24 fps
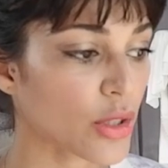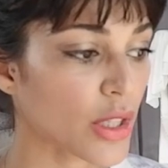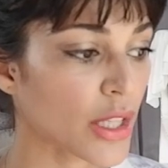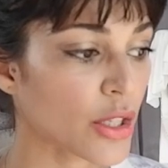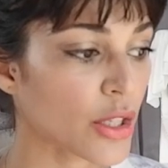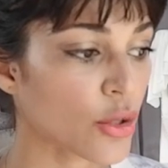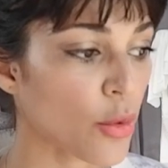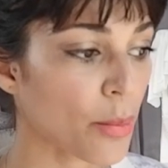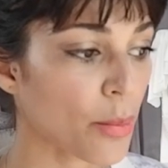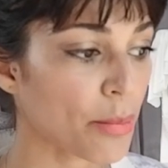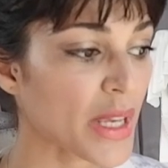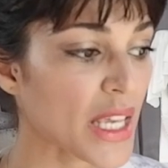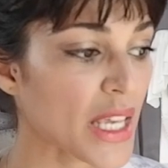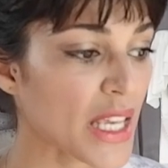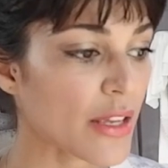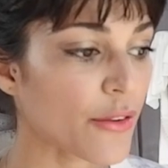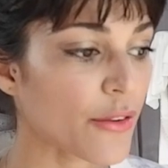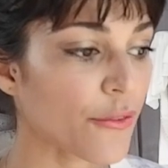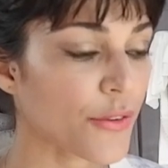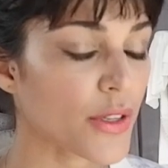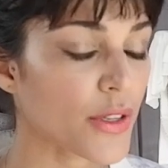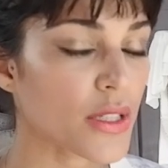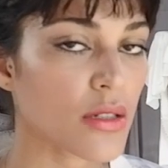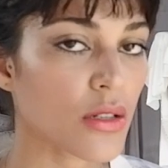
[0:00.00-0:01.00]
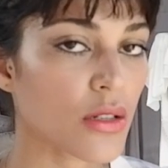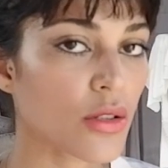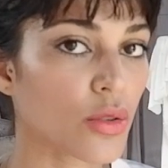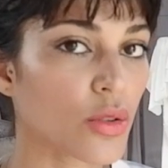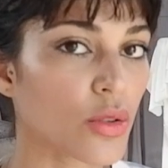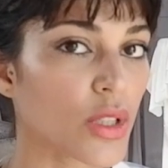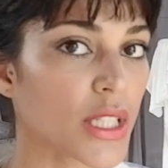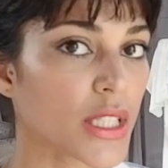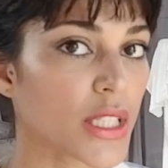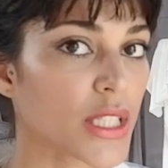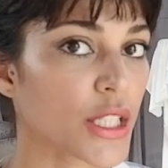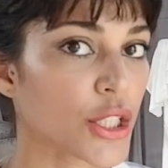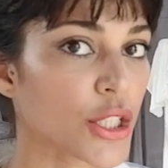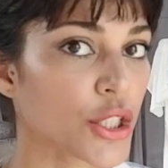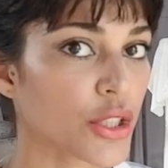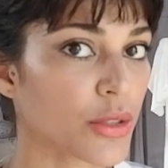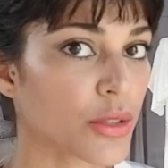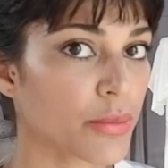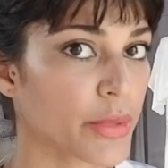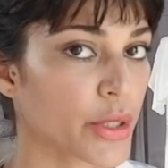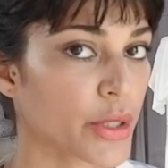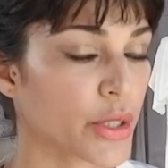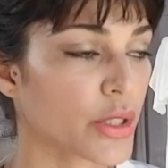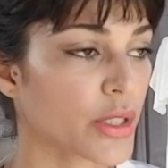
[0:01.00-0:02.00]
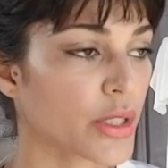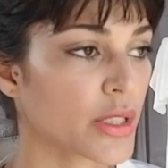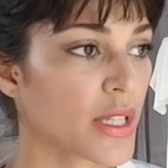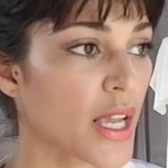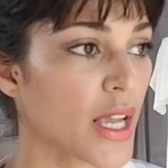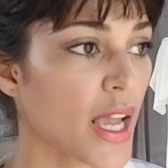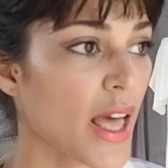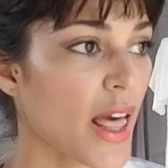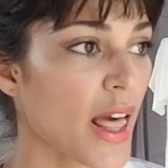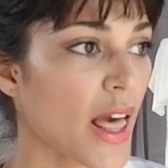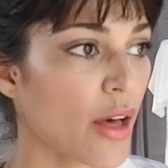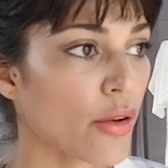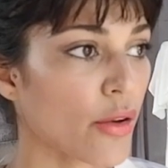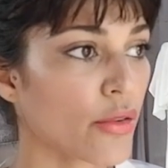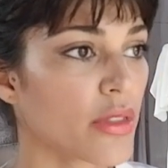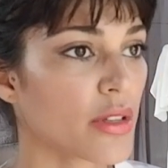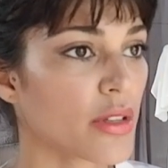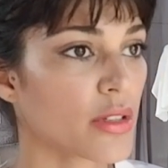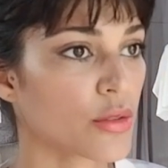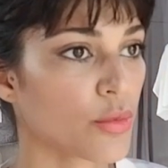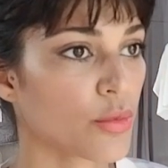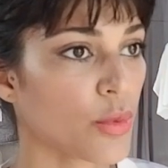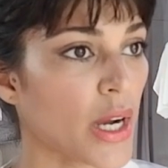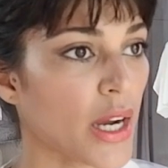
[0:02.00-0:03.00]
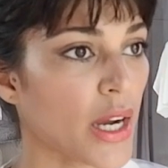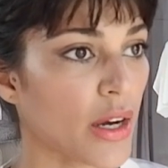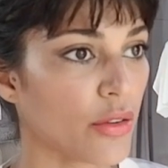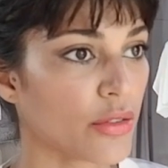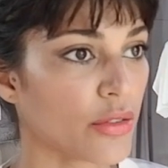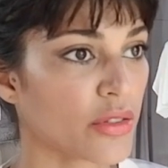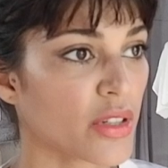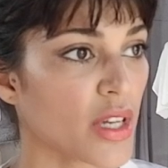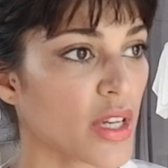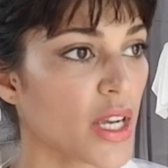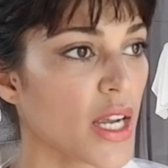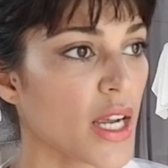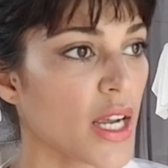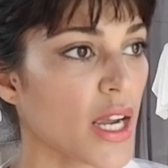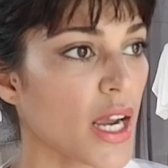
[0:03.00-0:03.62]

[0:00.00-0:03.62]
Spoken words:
in your peak physical condition, because health is wealth,